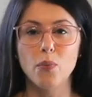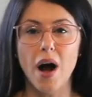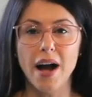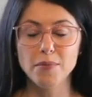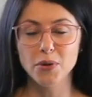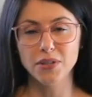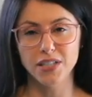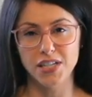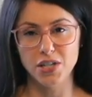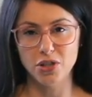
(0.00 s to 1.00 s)
I'm going
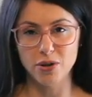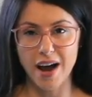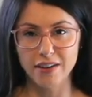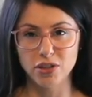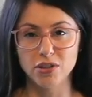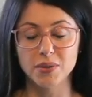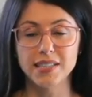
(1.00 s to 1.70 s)
to teach you how to do a